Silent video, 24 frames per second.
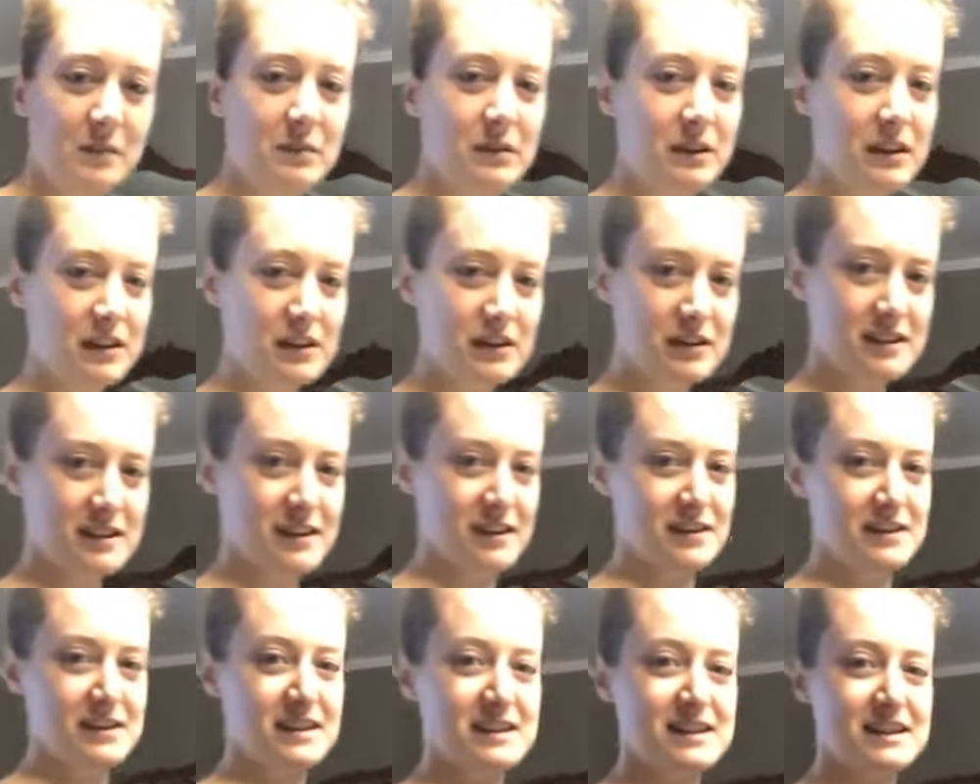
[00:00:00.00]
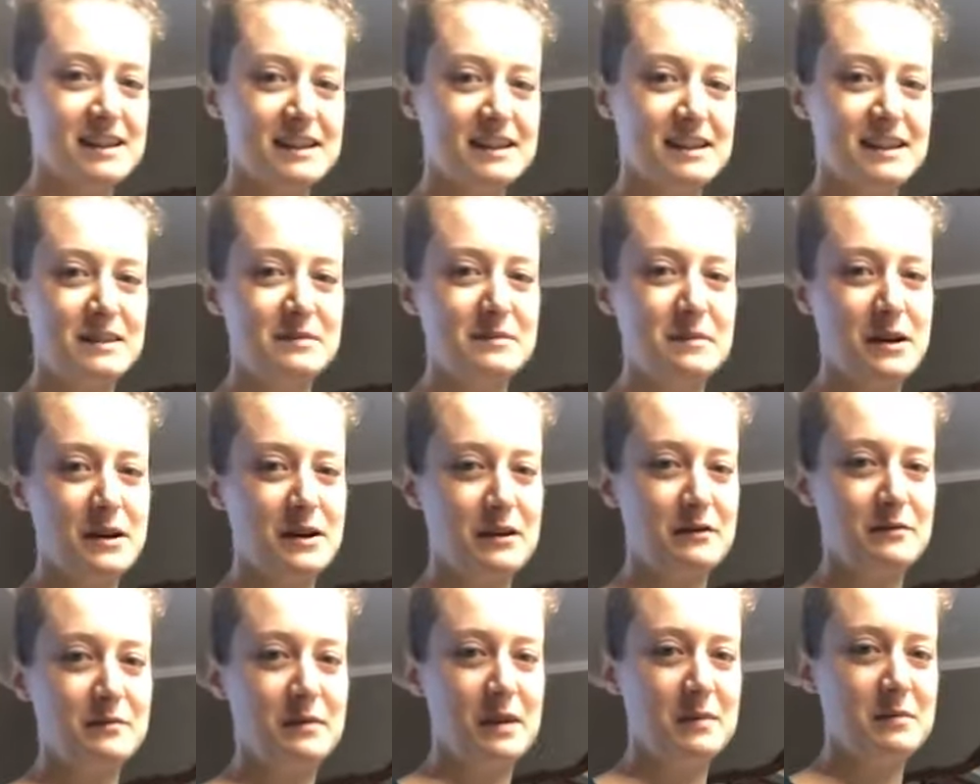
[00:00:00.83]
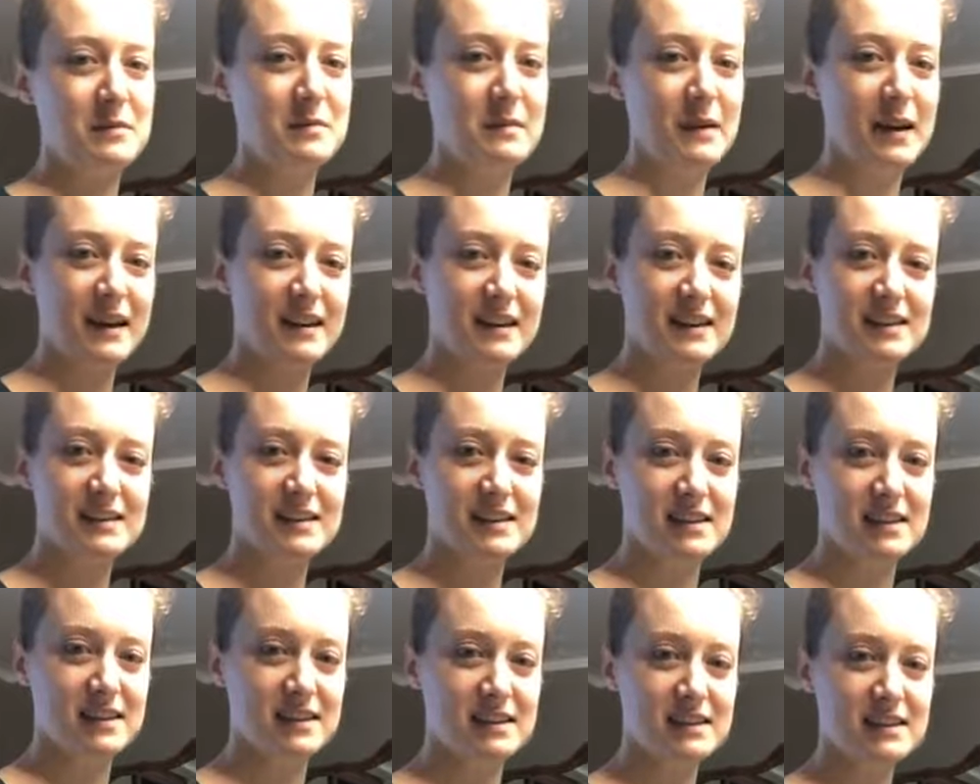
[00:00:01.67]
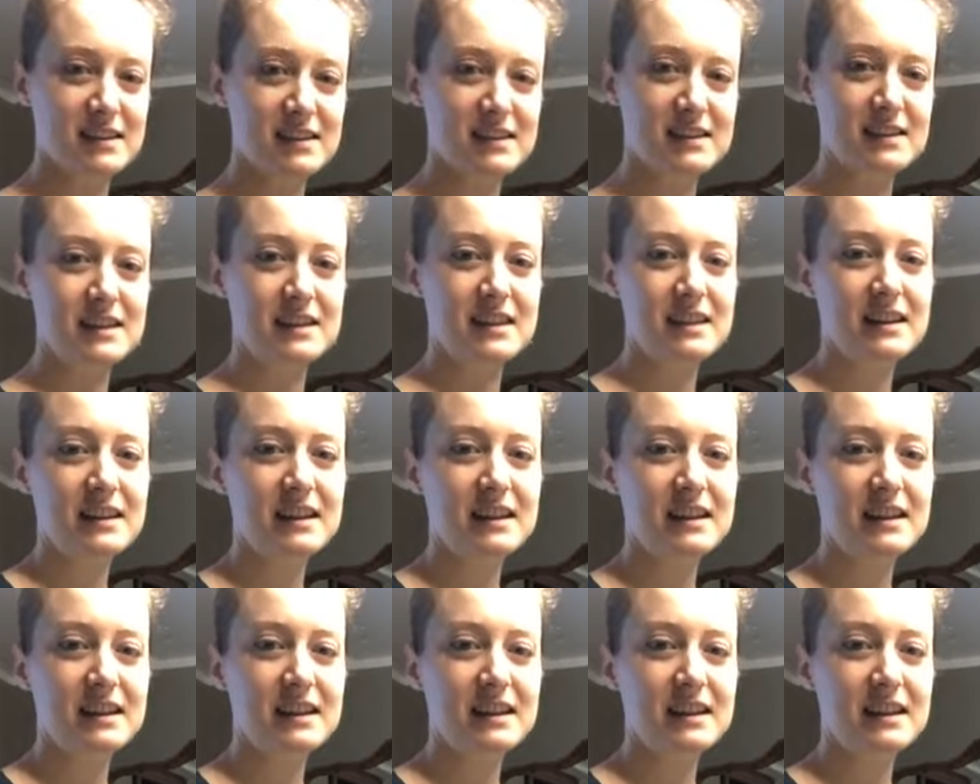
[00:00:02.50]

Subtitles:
couple years now since I did a pair of baby moccasins.